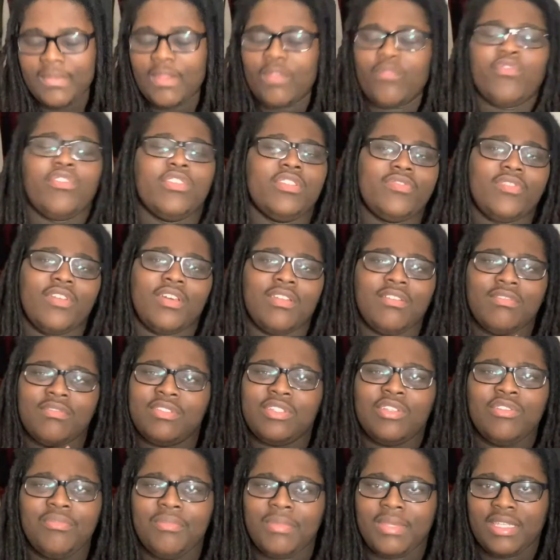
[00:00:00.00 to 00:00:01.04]
first of all, don't
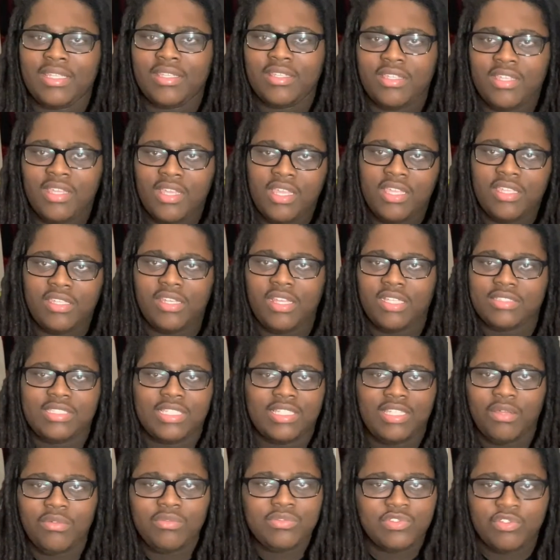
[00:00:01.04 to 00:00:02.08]
do me. And I
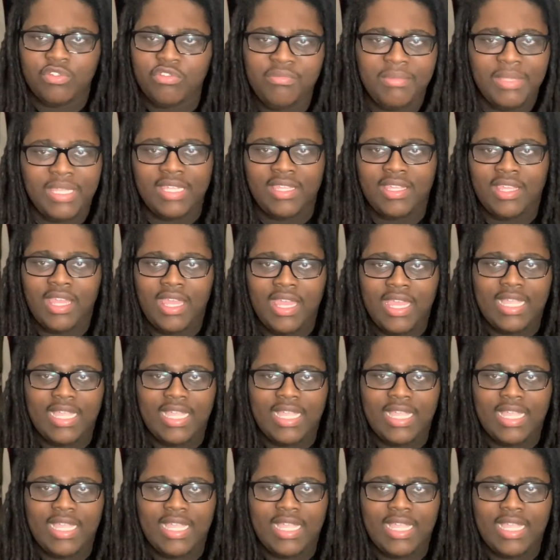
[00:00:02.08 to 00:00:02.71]
said, don't do me.